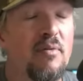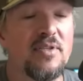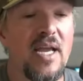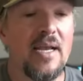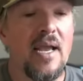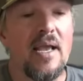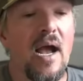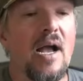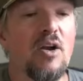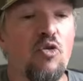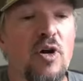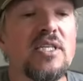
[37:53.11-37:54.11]
Like
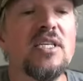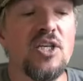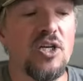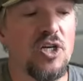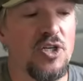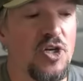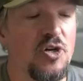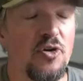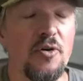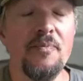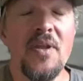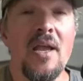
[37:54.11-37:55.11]
Chris is a good dude,
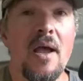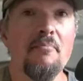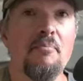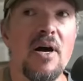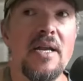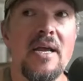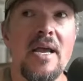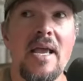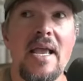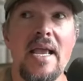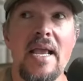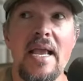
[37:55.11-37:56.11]
but right
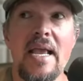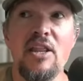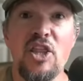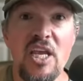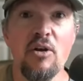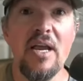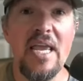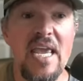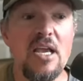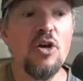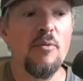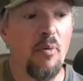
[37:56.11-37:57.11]
in theory, he
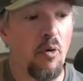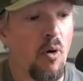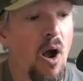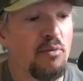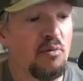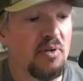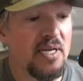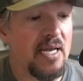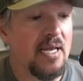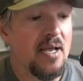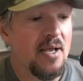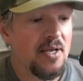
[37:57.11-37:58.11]
could probably,
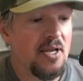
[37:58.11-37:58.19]
you